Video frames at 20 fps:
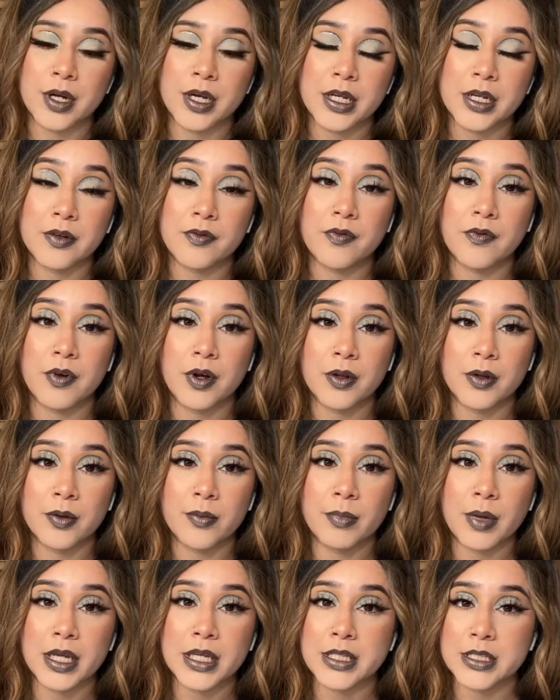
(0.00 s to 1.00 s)
ahead and follow
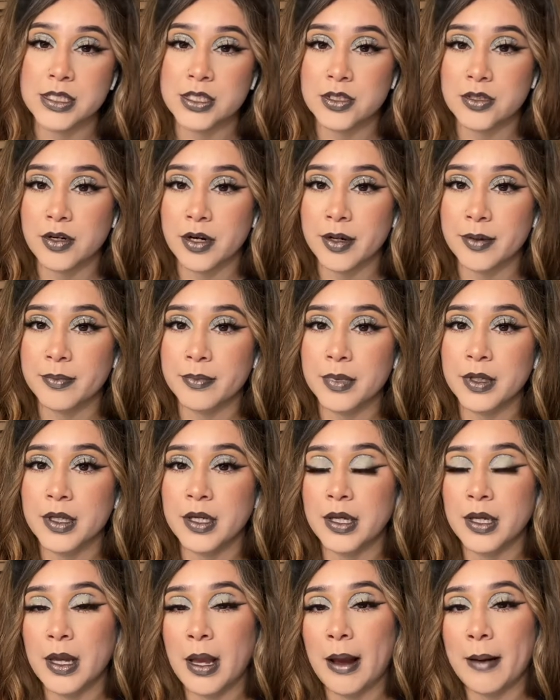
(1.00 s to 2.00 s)
my Instagram
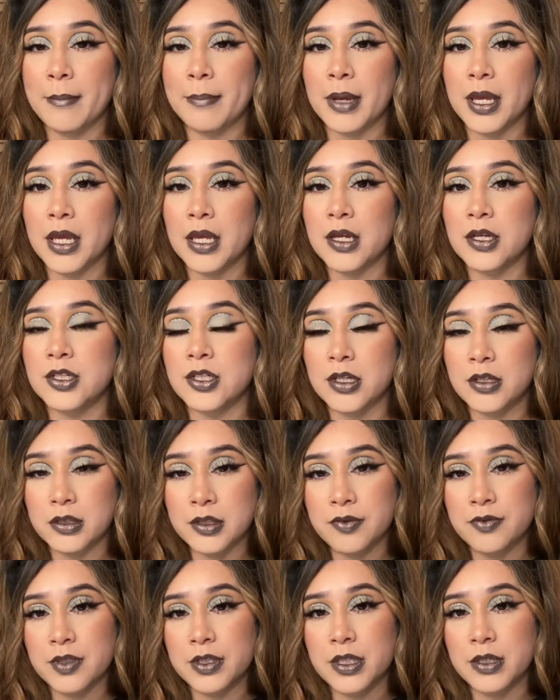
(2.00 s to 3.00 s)
page. I'll
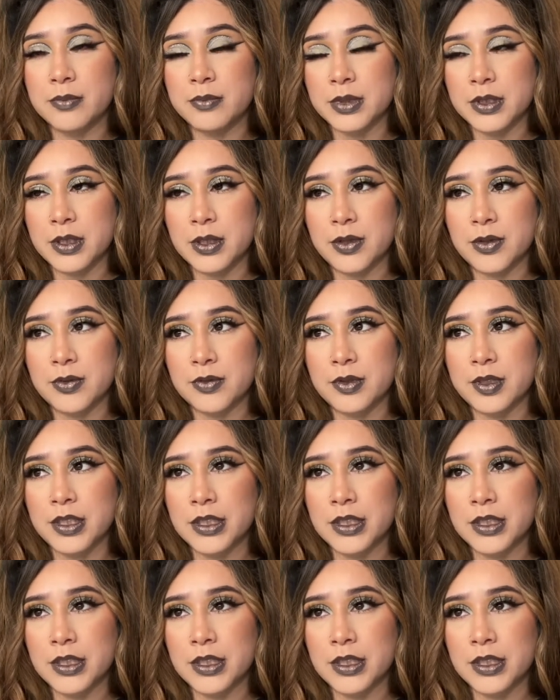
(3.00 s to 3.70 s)
leave it down below.